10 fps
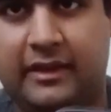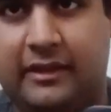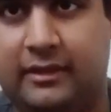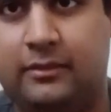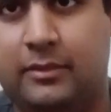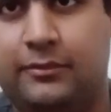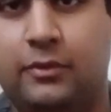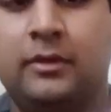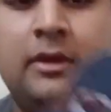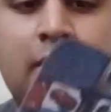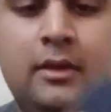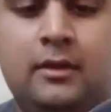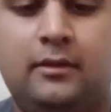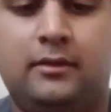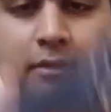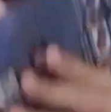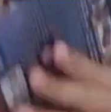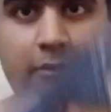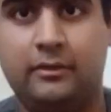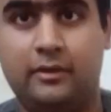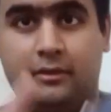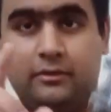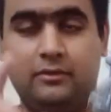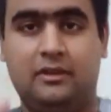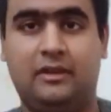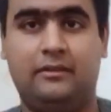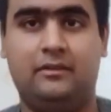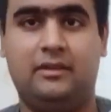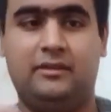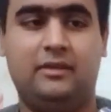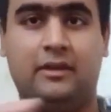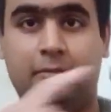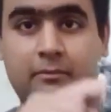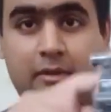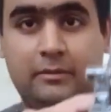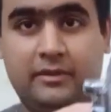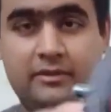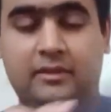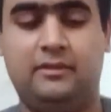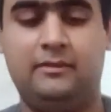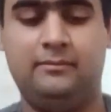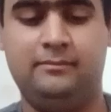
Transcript: like I said before. So let's gonna let, us going to gonna unbox this.